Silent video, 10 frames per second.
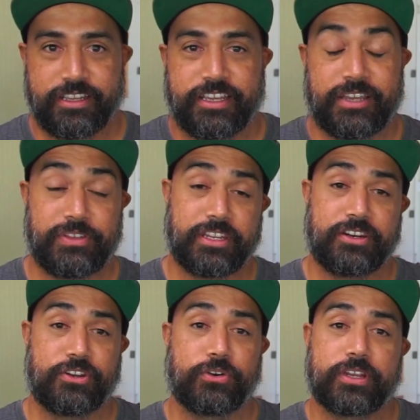If you
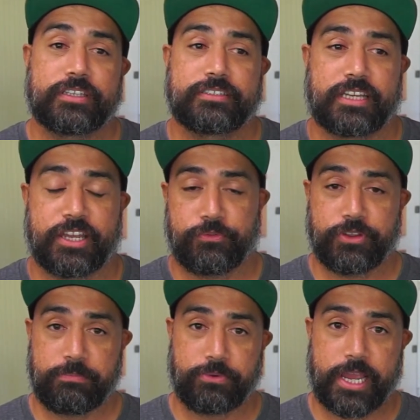didn't notice, I
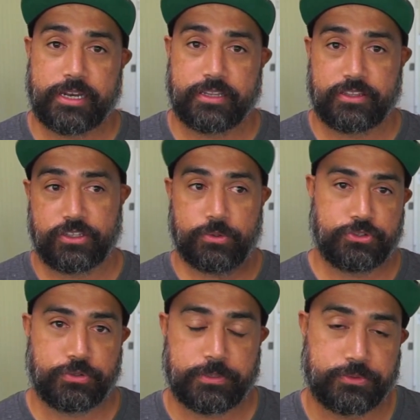rebranded the
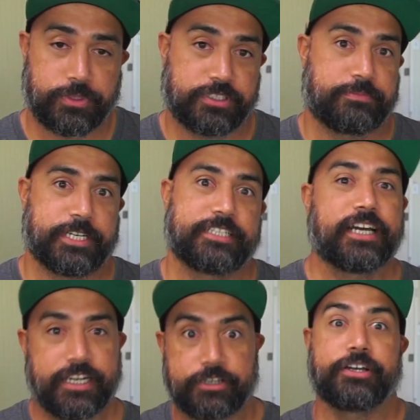YouTube as well as my
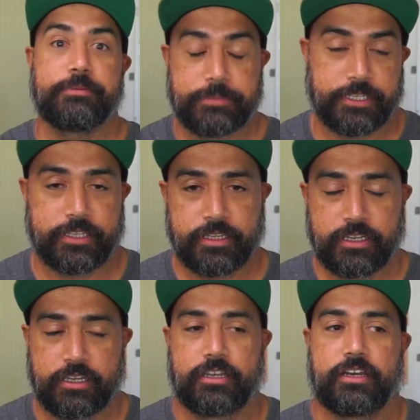entire company.
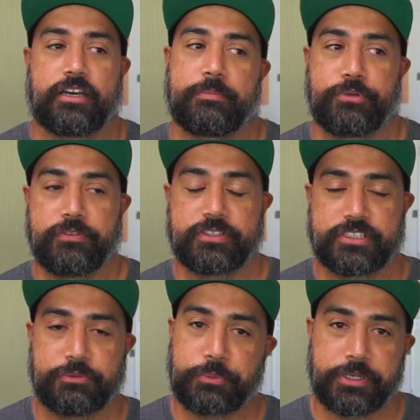
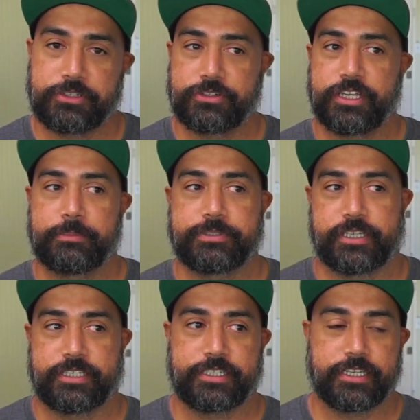Previously, we went under names
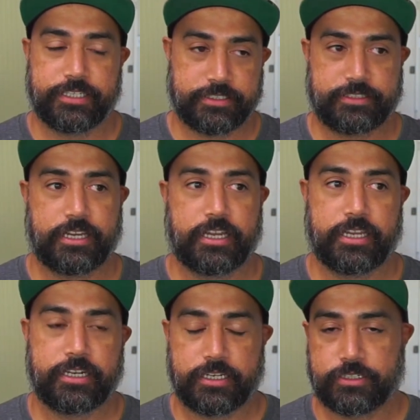like Techie
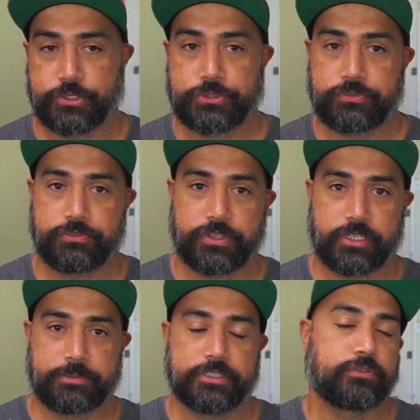Design and Joseph
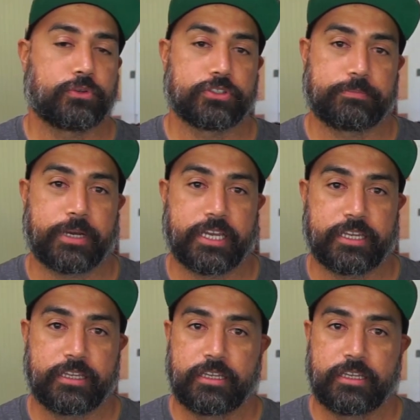Develops, and of course my